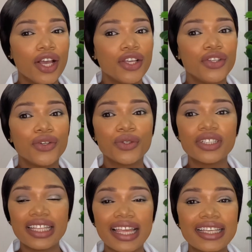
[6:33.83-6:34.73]

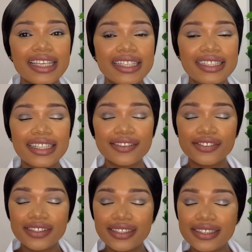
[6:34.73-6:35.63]
It
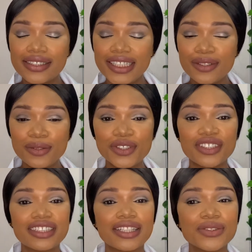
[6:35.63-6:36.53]
gives this
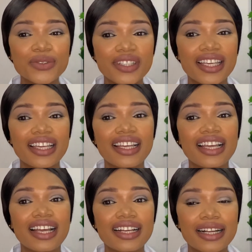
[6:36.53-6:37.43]
illusion that, okay,
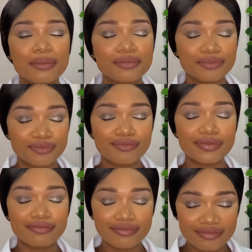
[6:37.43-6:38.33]
I'm
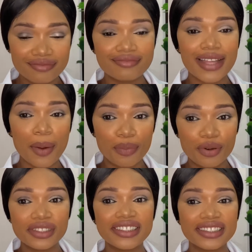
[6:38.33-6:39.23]

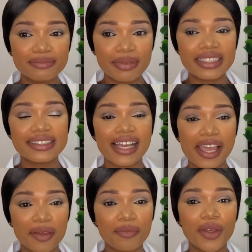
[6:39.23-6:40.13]
approaching
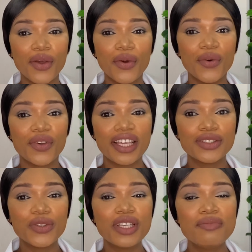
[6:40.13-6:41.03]
bedtime. Okay,
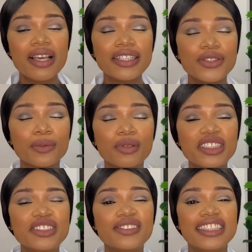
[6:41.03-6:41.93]
so it makes your
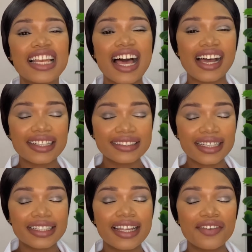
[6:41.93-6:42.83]
body relax
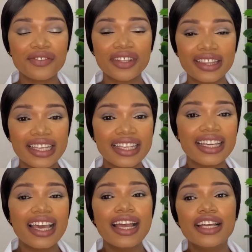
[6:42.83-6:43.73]
and
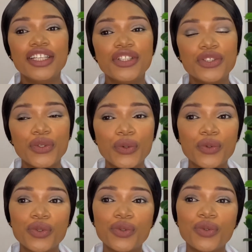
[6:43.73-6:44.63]
everything.
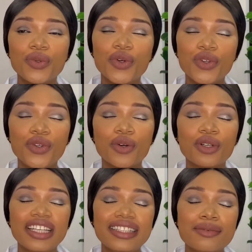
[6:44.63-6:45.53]
You're
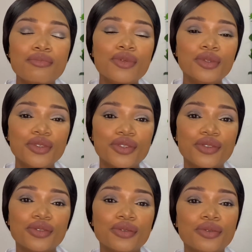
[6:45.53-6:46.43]
in the mood
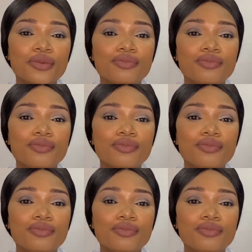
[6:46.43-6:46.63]
to